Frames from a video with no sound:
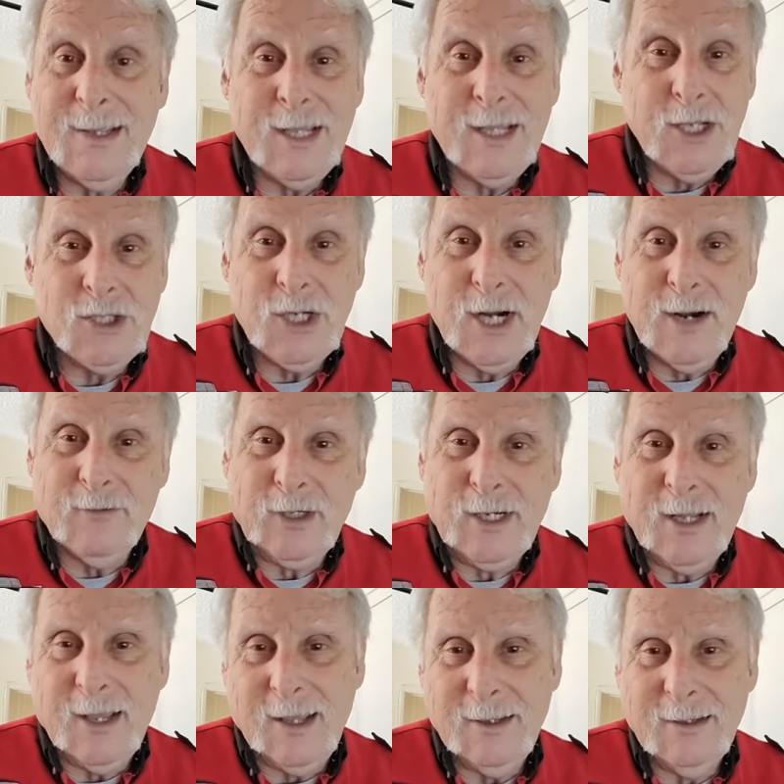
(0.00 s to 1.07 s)
each and every
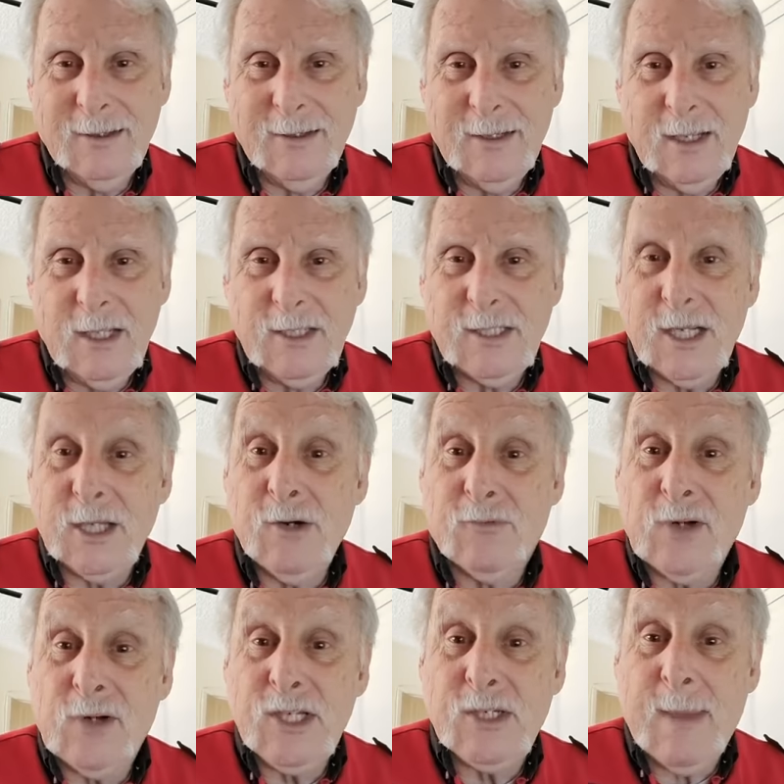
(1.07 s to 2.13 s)
day. Tell your
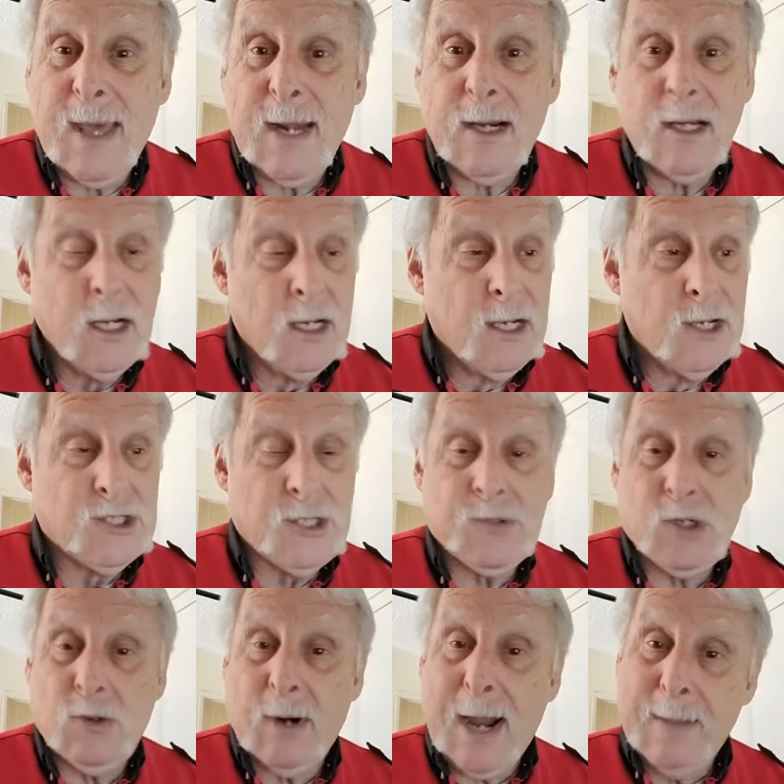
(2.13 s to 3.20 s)
friends about it.
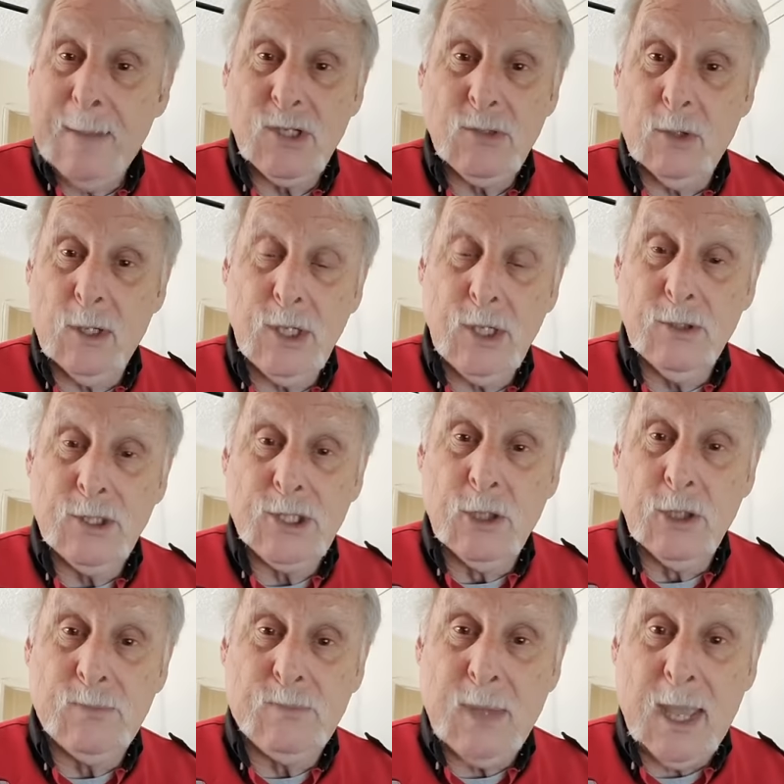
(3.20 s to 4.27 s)
Subscribe to our
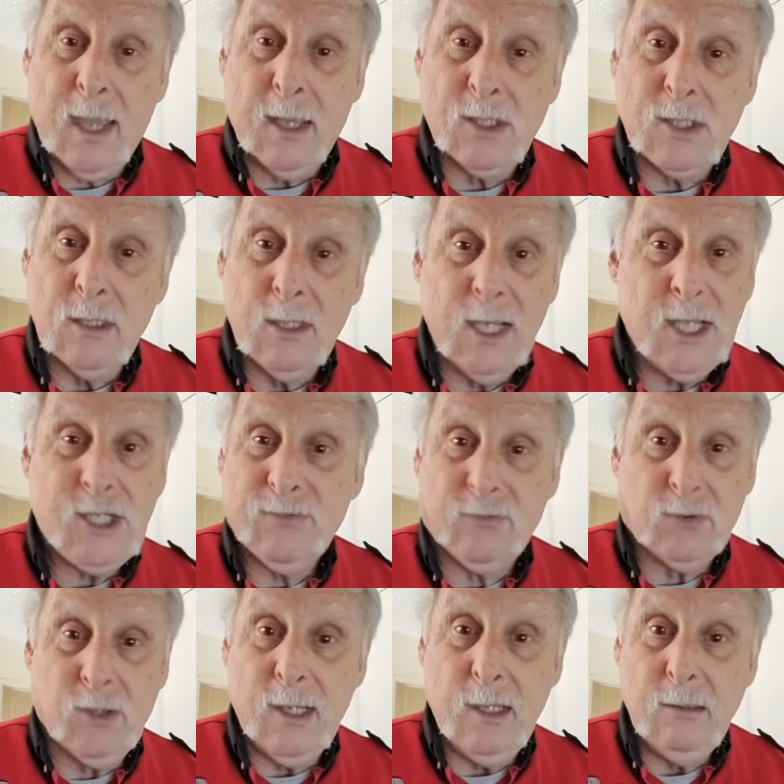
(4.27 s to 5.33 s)
YouTube page. It's
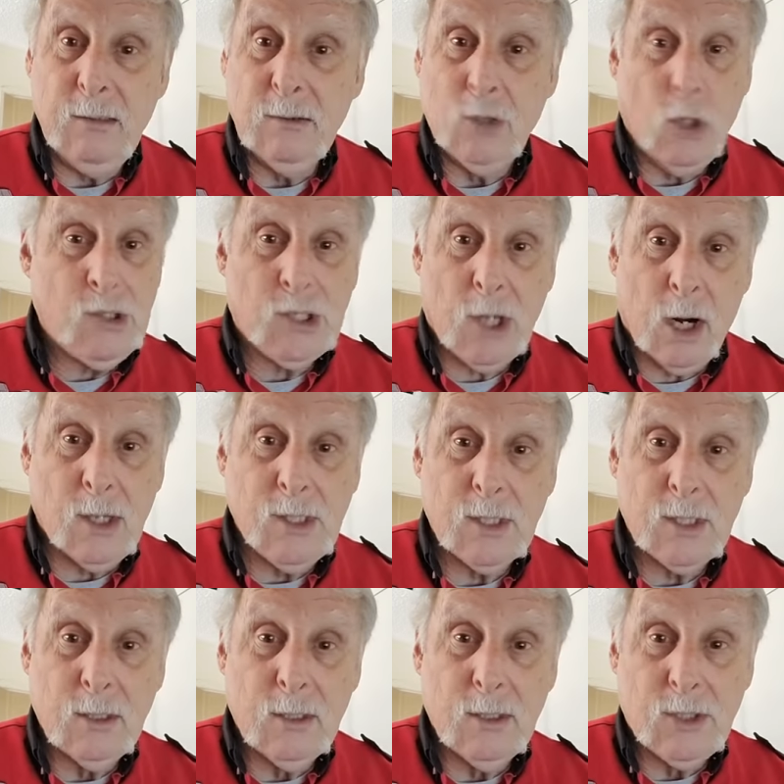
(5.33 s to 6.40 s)
free, no
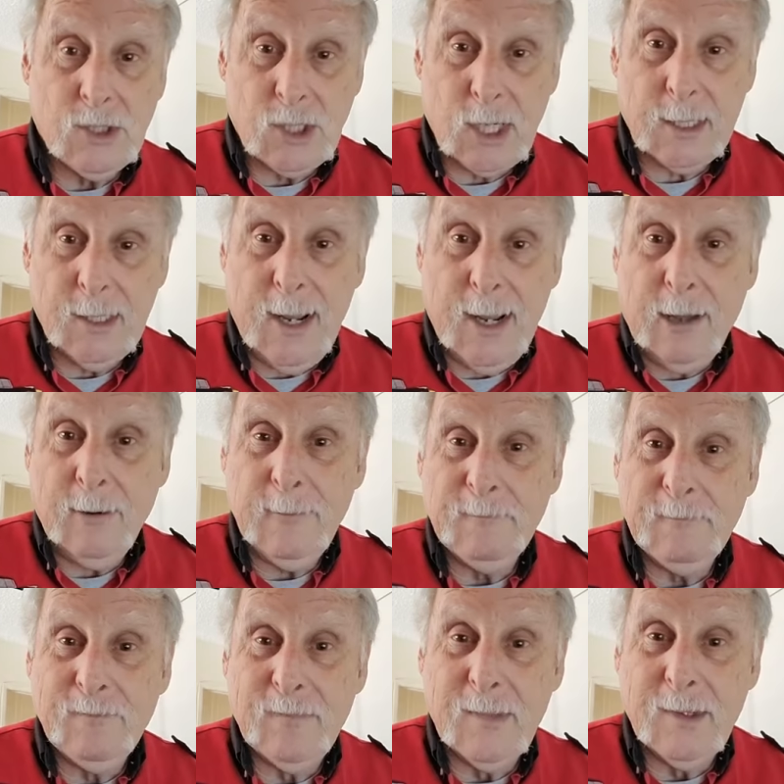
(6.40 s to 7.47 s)
charge. Check it out.
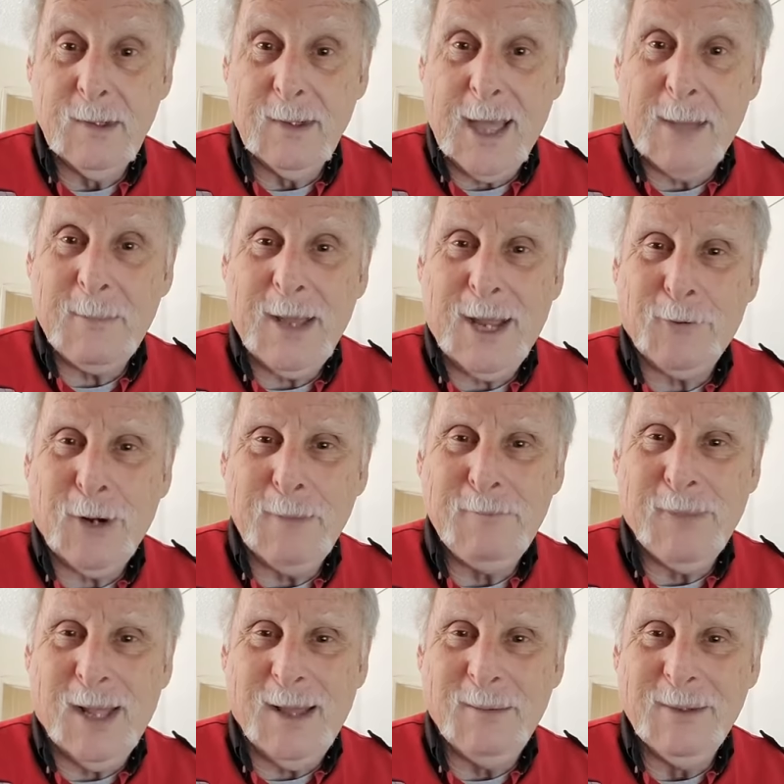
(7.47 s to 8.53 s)
I'm Hot Rod
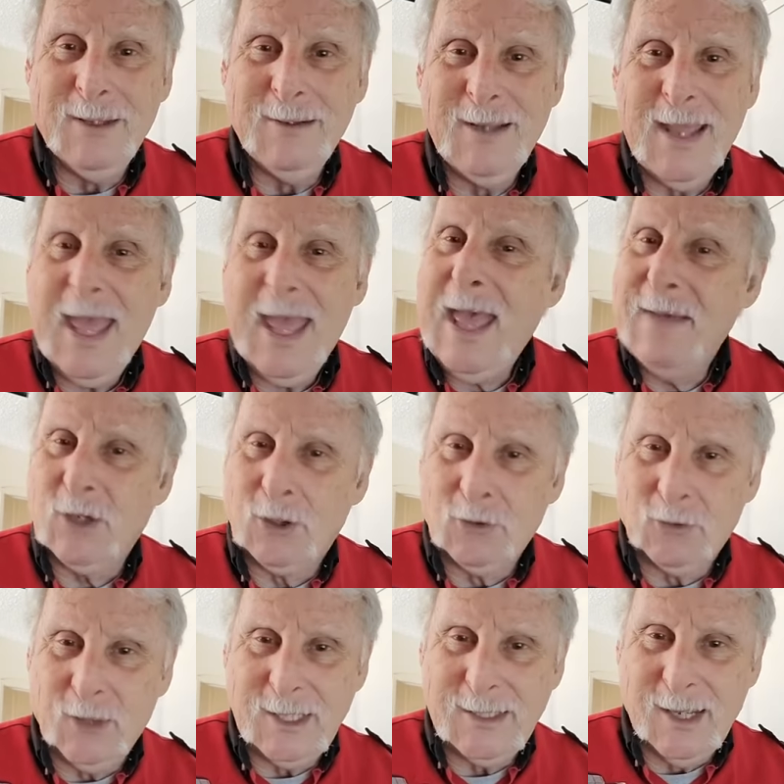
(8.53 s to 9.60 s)
Bob. Have a
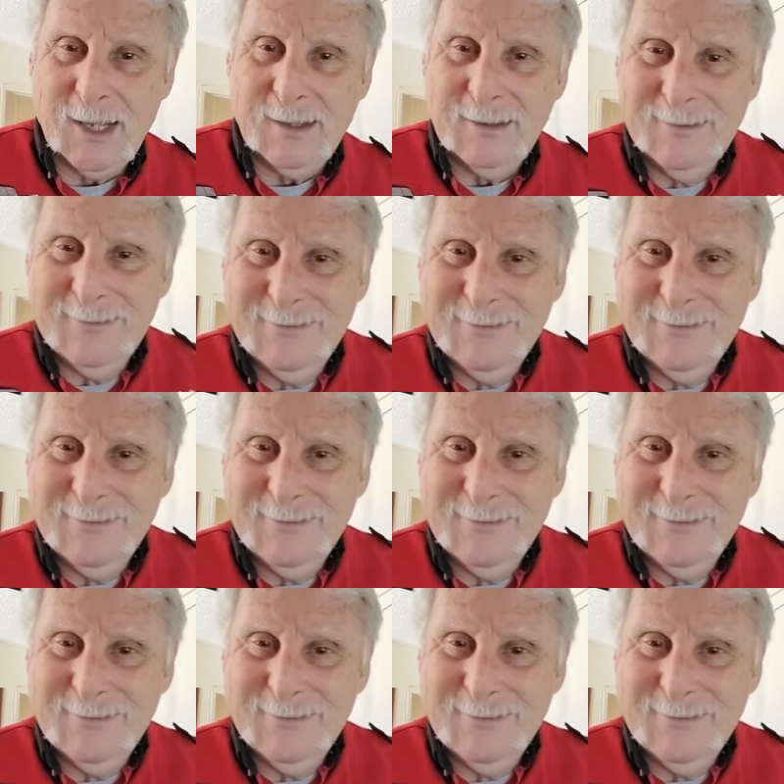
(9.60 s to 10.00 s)
great day.